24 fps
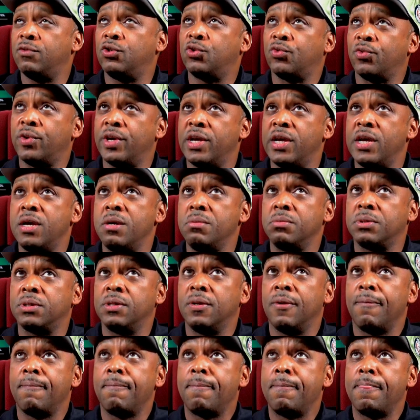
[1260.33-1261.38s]
dreams
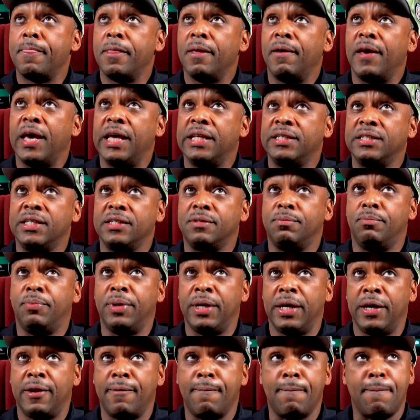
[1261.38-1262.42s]
and just
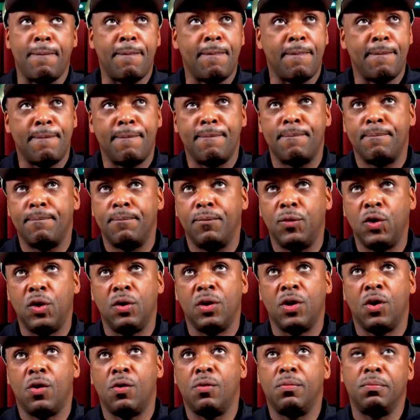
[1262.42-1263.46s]
been, you
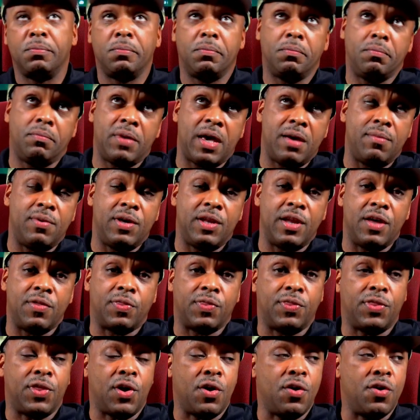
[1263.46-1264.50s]
know, maybe in their
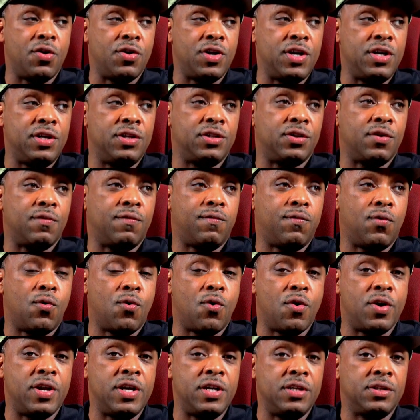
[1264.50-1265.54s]
30s or
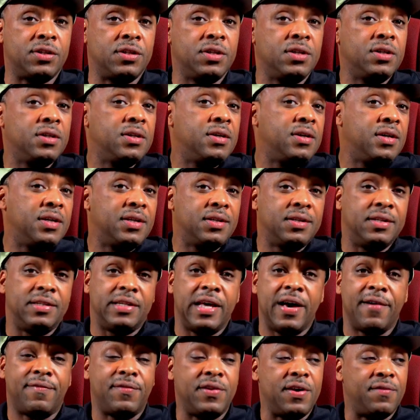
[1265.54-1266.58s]
40s,
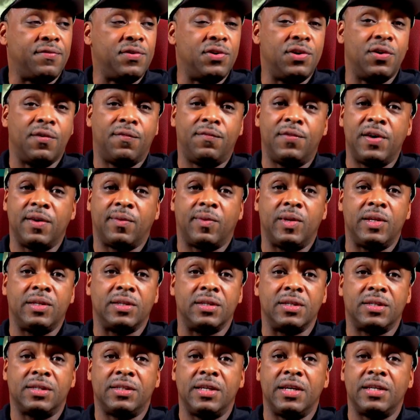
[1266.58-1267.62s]
definitely if you're in your 50s
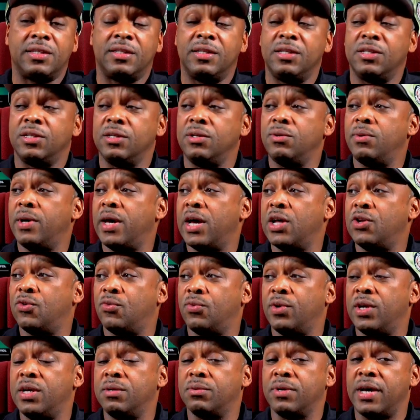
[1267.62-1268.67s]
and 60s and you had
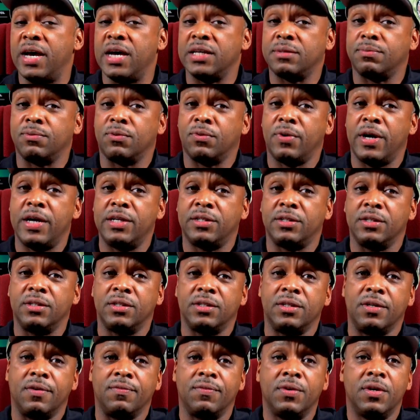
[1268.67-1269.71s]
dreams or aspirations
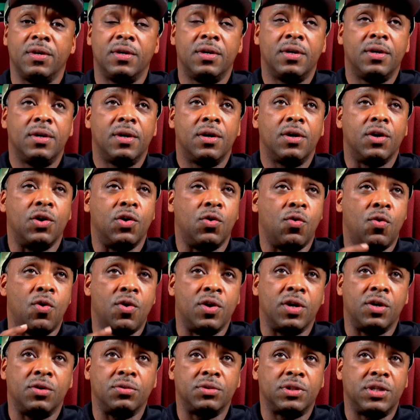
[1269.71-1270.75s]
of
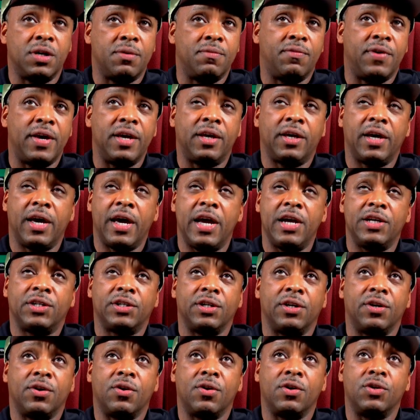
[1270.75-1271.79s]
going on some
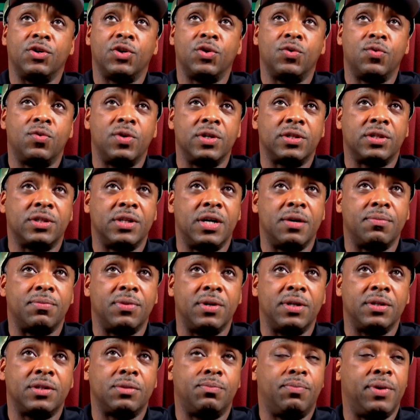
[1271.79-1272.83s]
vacation or doing
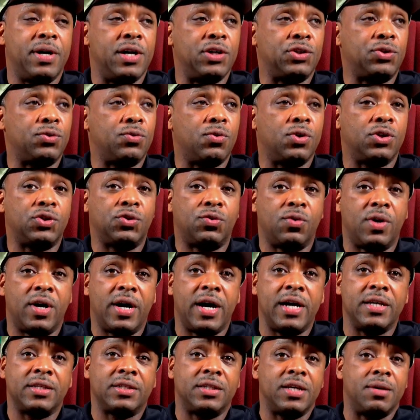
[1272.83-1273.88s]
something special or
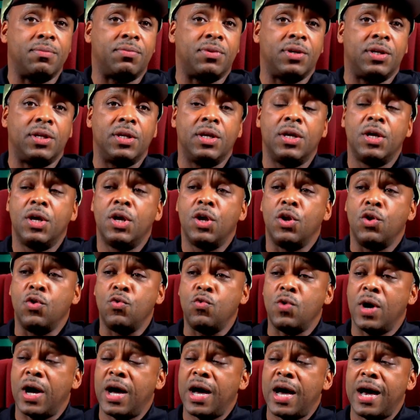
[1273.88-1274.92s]
trying something
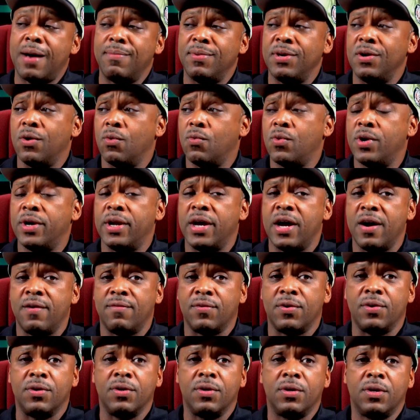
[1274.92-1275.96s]
new hobby or
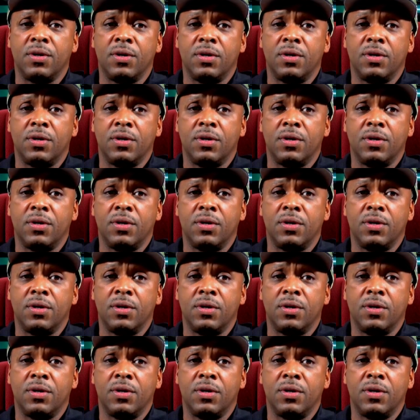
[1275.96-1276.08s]
whatever,